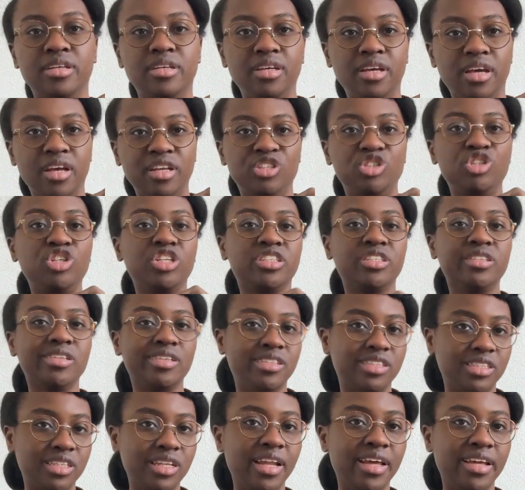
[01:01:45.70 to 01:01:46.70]
a
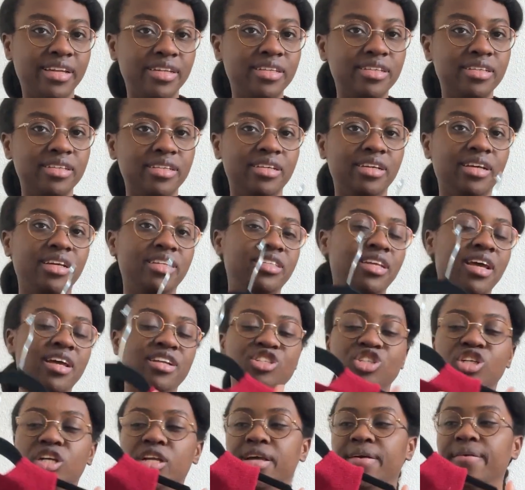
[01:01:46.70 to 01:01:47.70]
slit,
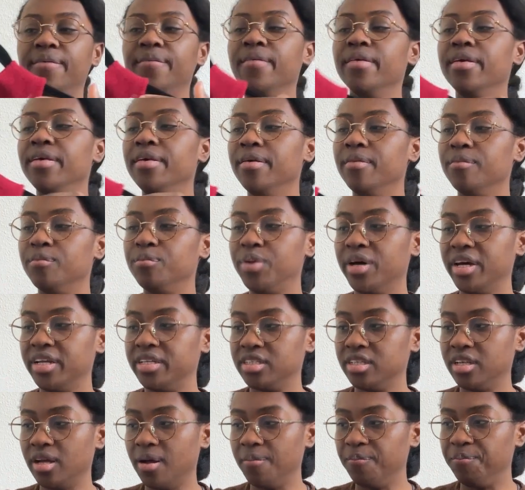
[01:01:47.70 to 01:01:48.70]
essentially.
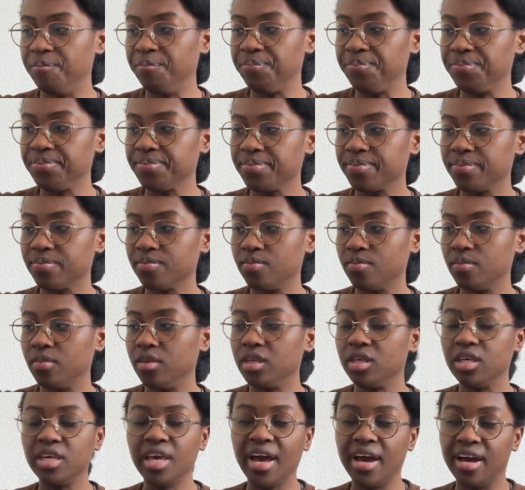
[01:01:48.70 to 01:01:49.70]
But
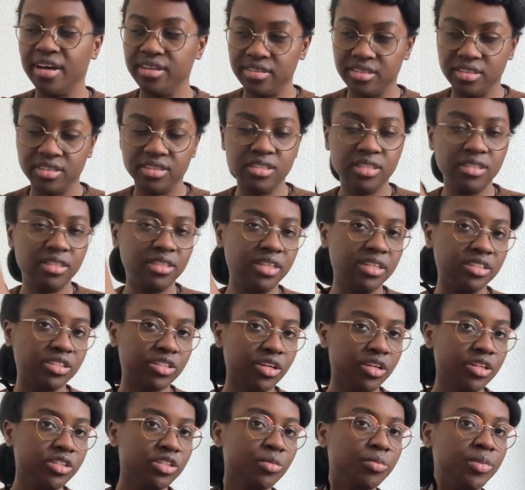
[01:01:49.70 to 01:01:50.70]
yeah, there's
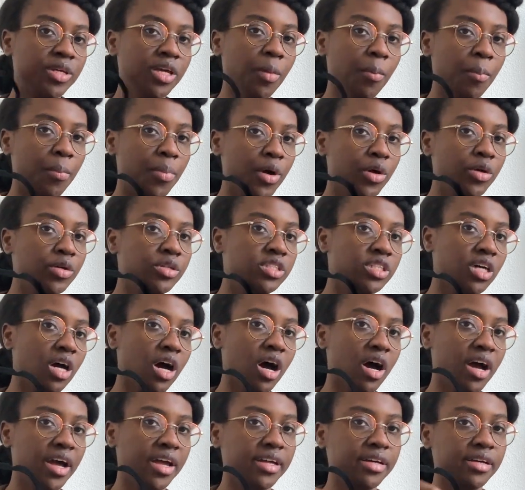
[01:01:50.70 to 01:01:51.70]
going to be a bow
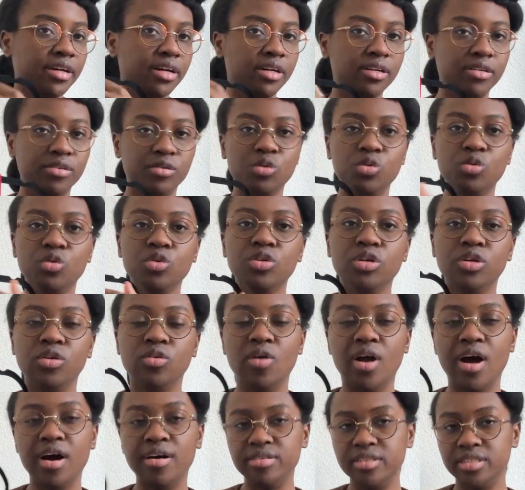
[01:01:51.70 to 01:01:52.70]
tie all
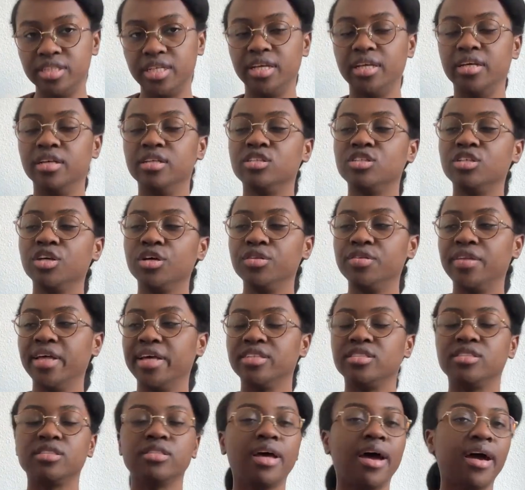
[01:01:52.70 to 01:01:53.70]
around here, so
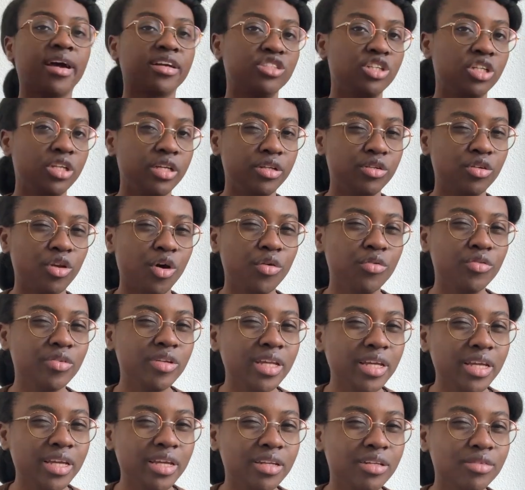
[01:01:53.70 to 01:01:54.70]
there's actually no
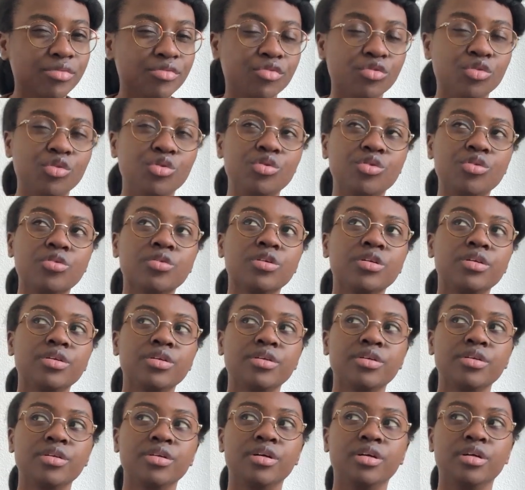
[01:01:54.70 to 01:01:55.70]
need for
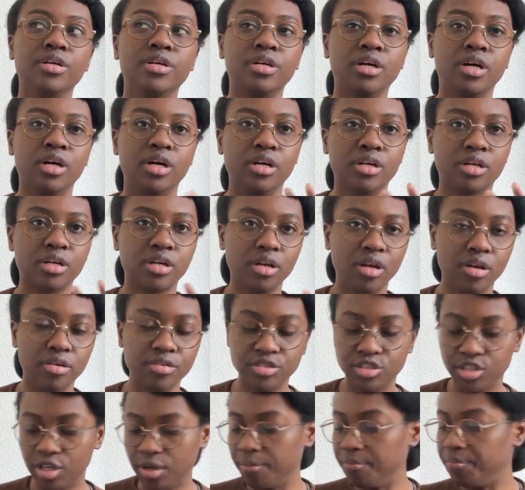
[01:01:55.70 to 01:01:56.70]

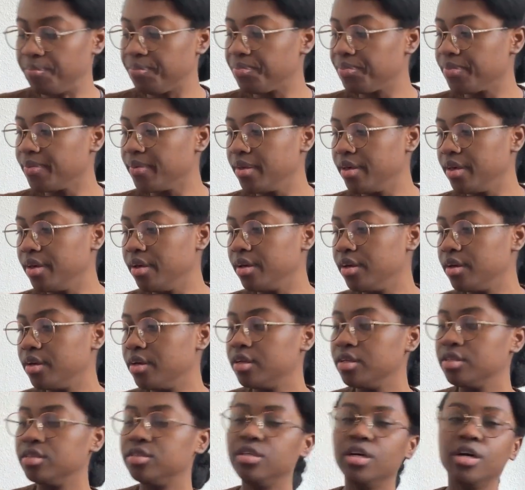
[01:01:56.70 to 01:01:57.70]
closure.
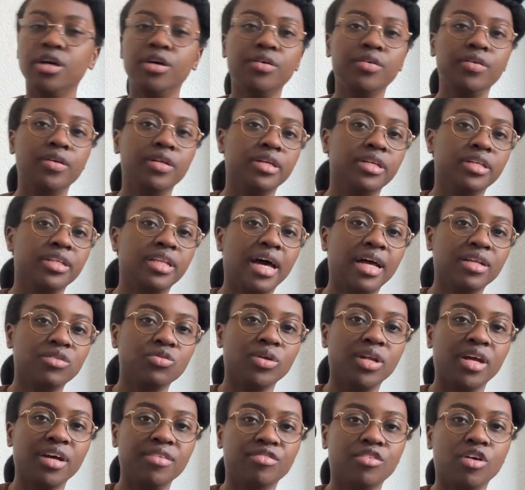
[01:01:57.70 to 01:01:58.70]
So that's
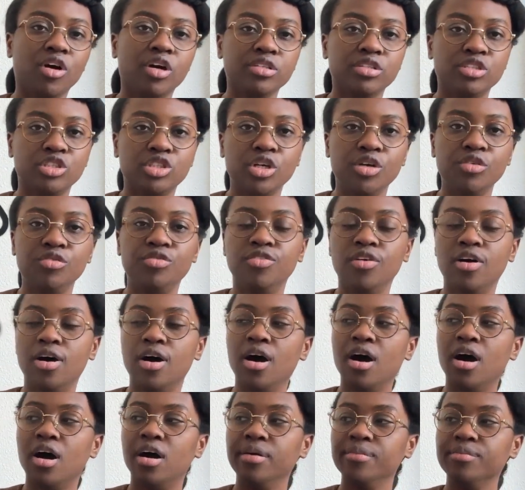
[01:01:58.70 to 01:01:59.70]
what I've got so
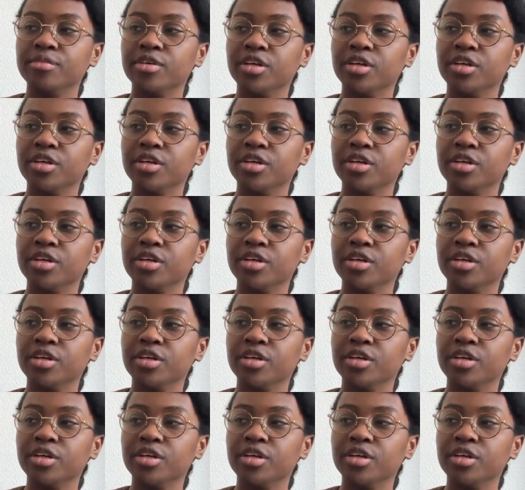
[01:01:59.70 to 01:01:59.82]
far. I'm